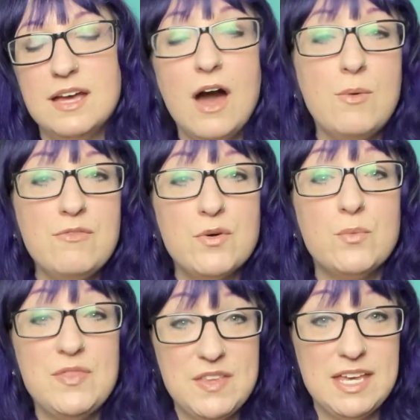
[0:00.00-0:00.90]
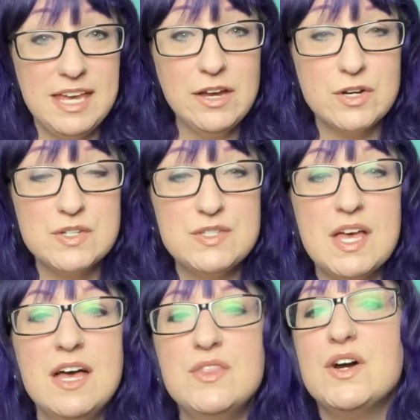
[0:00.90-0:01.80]
However, with the years,
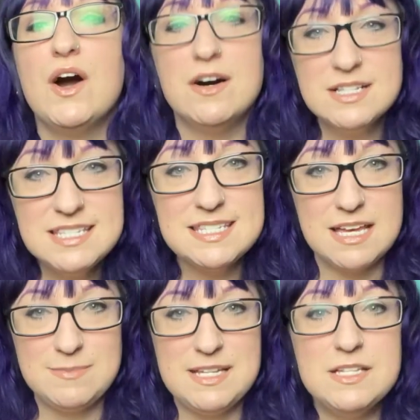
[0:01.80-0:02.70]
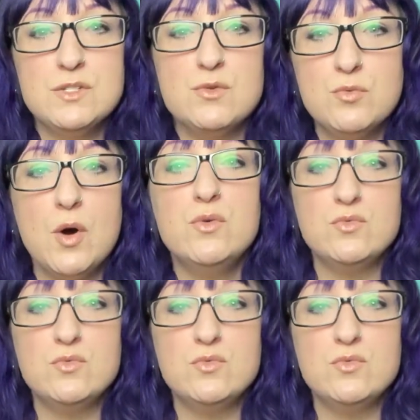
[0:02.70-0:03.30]
the concept has grown